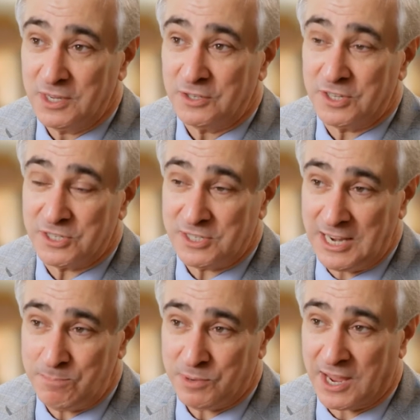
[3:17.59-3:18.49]
the
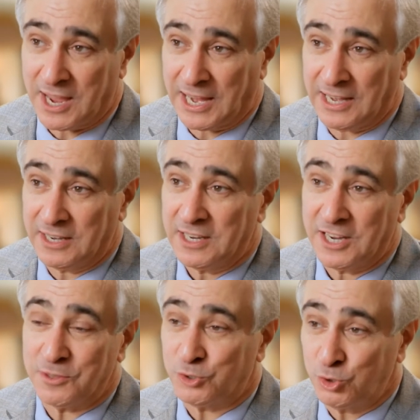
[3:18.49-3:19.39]
steep K
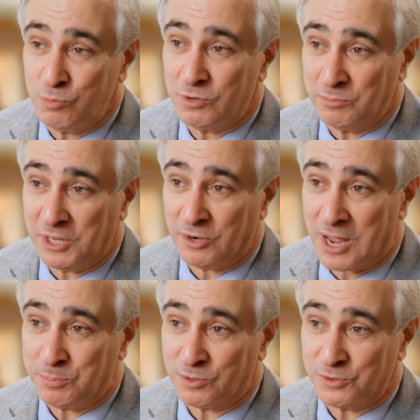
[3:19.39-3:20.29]
in the 2 millimeter
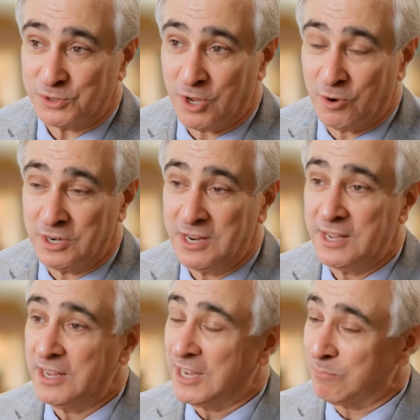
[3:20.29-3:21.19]
optical zone,
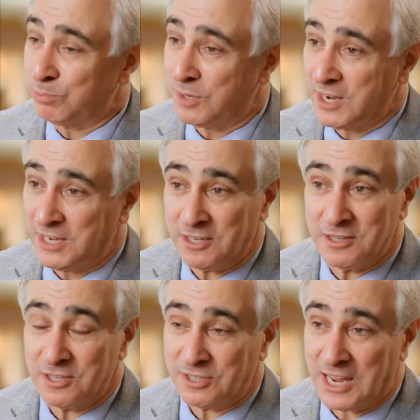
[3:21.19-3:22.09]
and plug it into
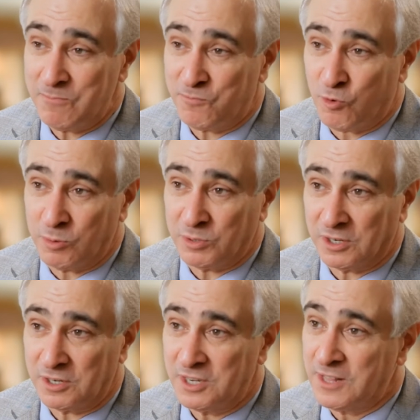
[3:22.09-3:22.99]
the same
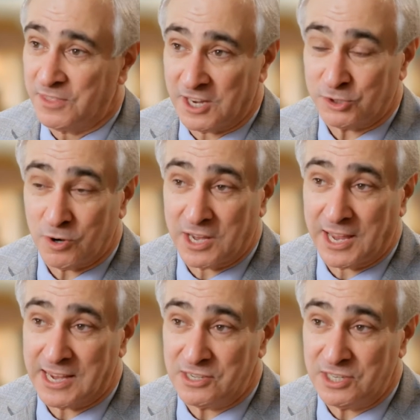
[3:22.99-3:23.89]
formula, the
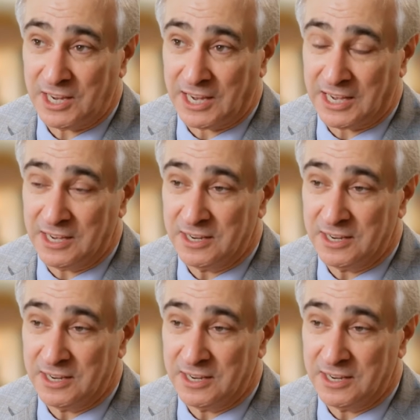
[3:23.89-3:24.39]
SRKT,